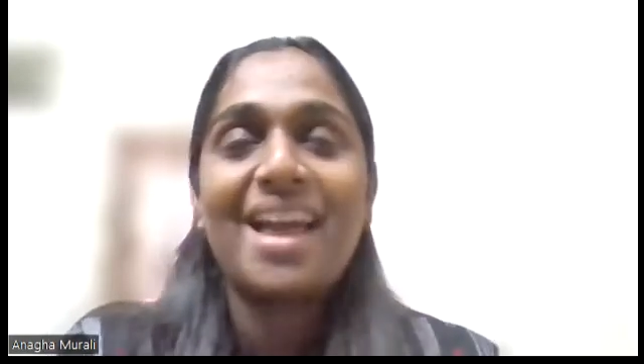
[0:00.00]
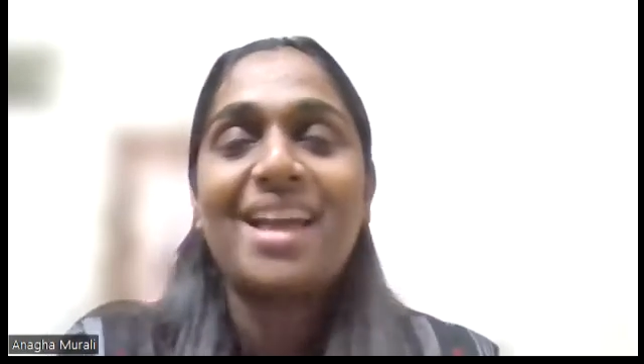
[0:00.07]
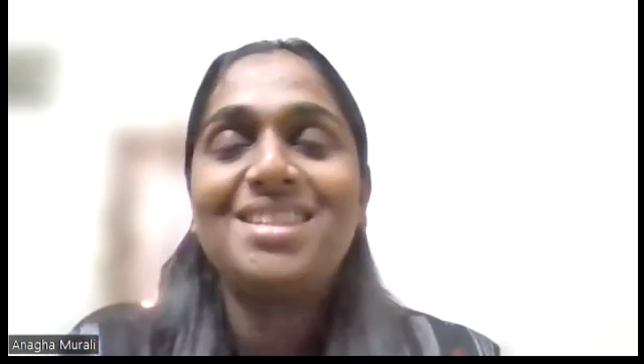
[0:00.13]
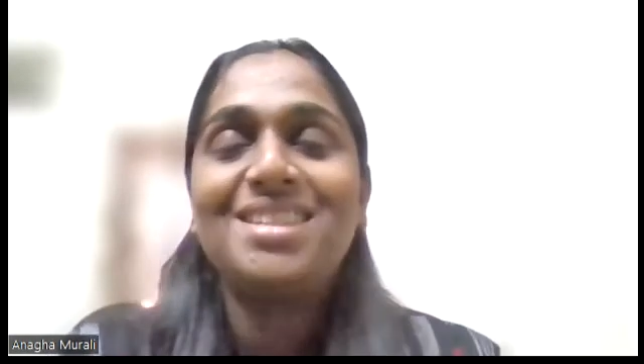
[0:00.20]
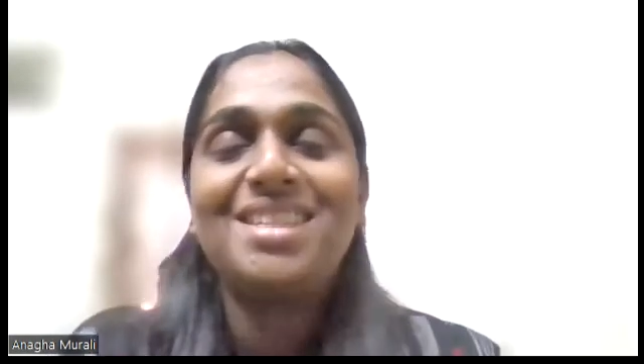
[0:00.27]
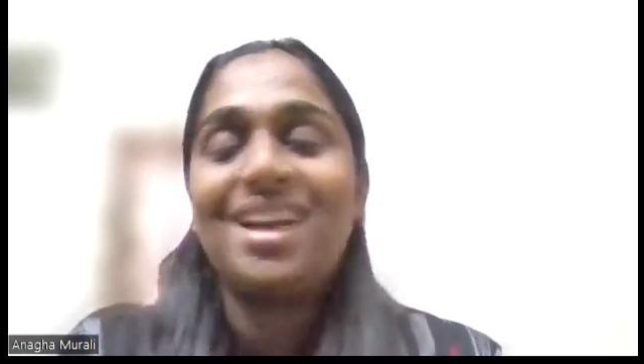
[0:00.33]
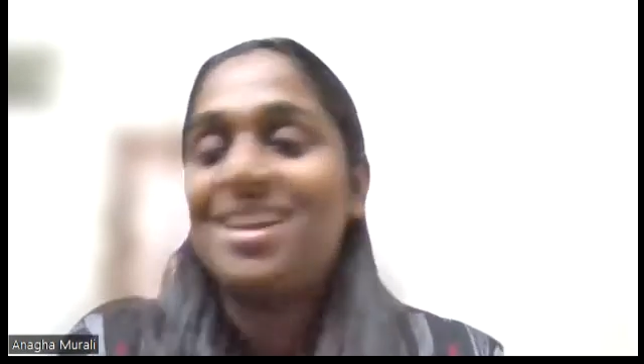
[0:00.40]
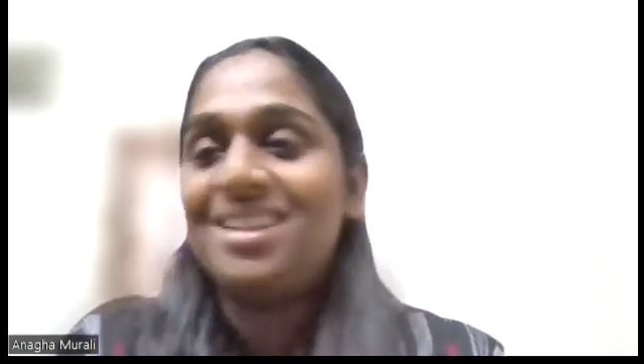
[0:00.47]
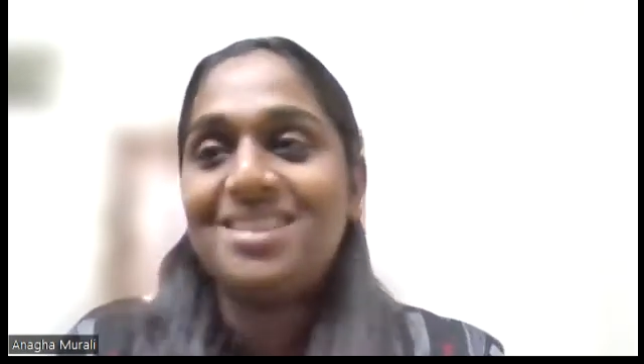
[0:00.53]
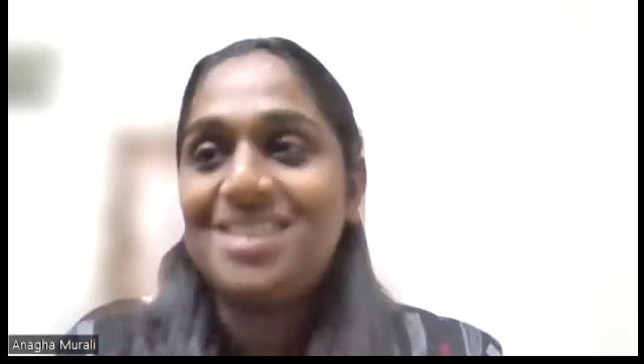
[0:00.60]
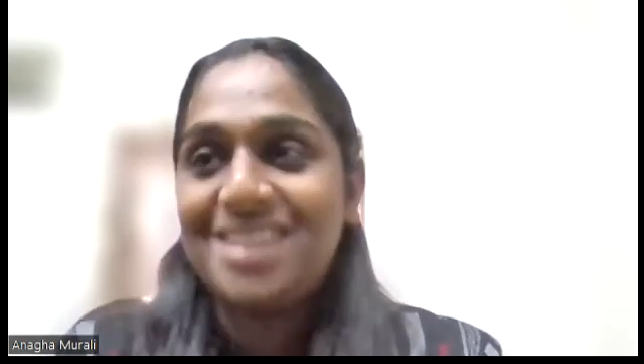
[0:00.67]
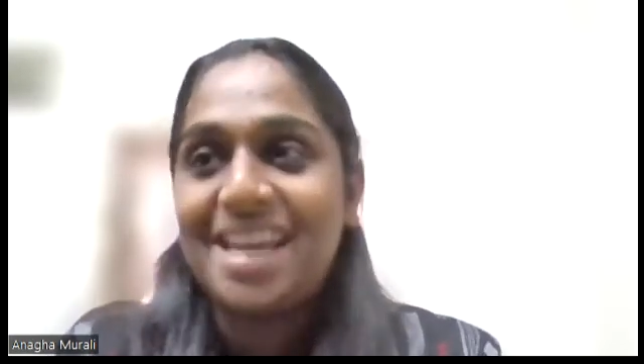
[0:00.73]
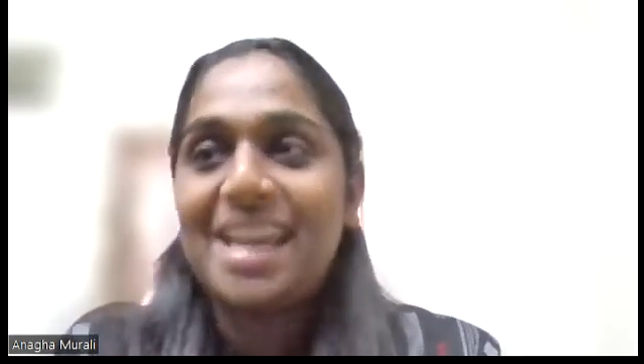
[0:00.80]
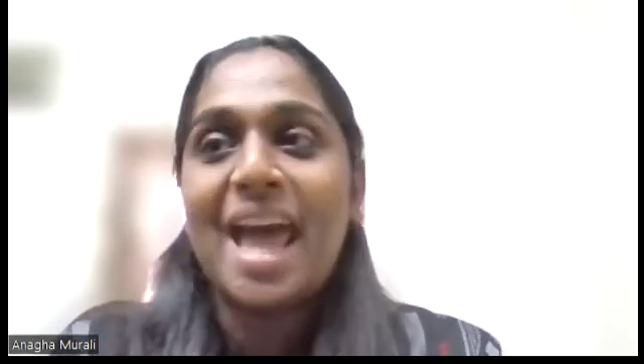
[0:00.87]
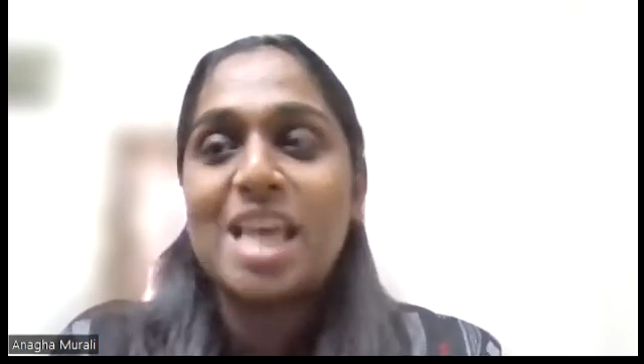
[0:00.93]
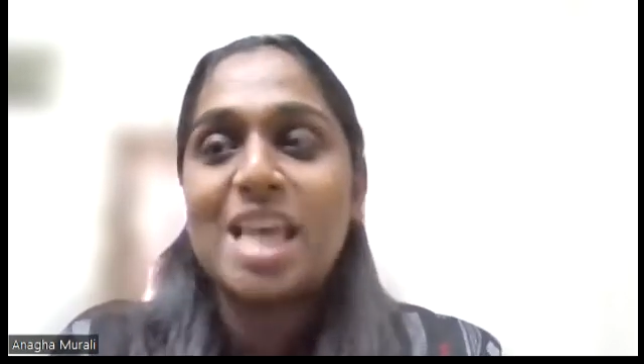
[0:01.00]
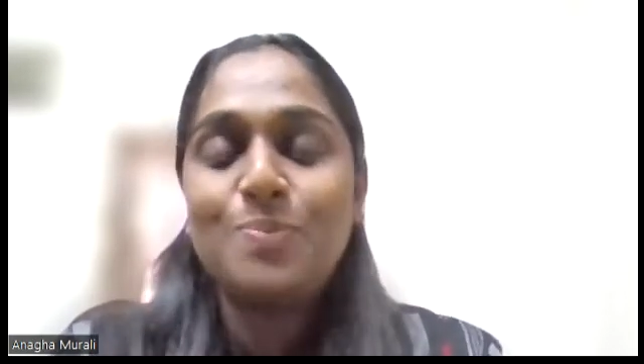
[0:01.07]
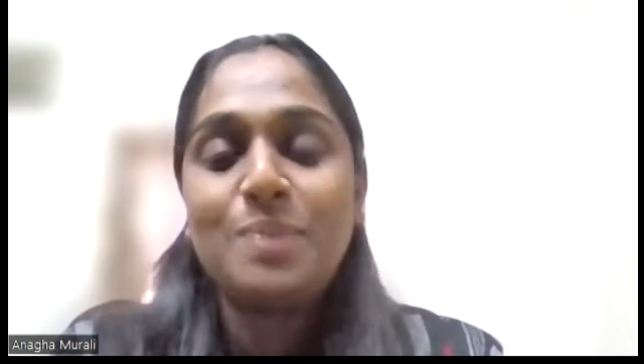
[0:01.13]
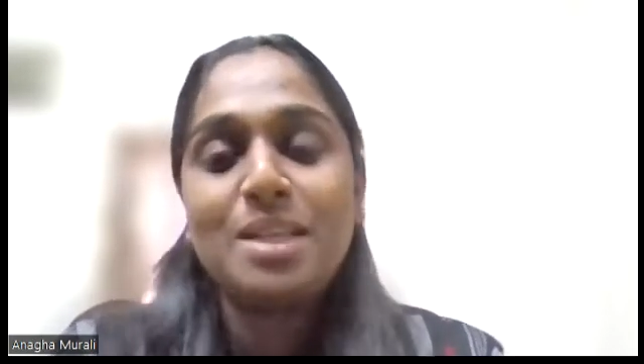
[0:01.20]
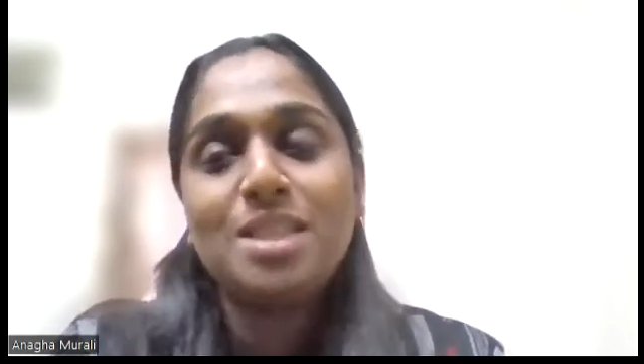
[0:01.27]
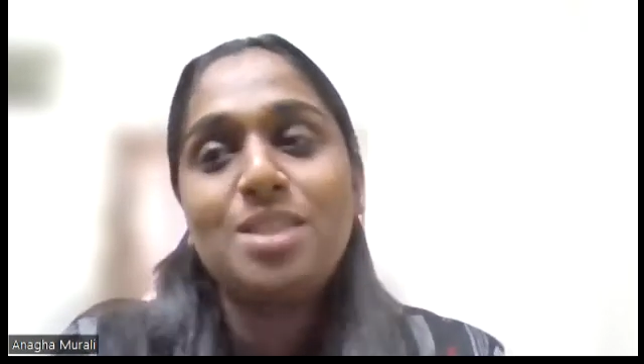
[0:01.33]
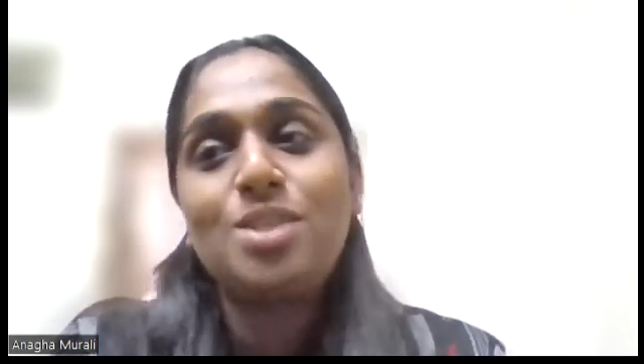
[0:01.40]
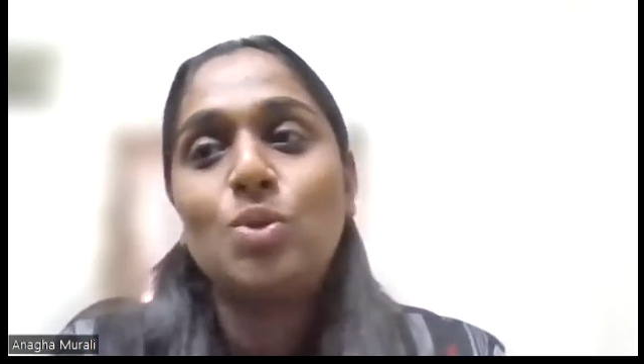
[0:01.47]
the uh, aspirants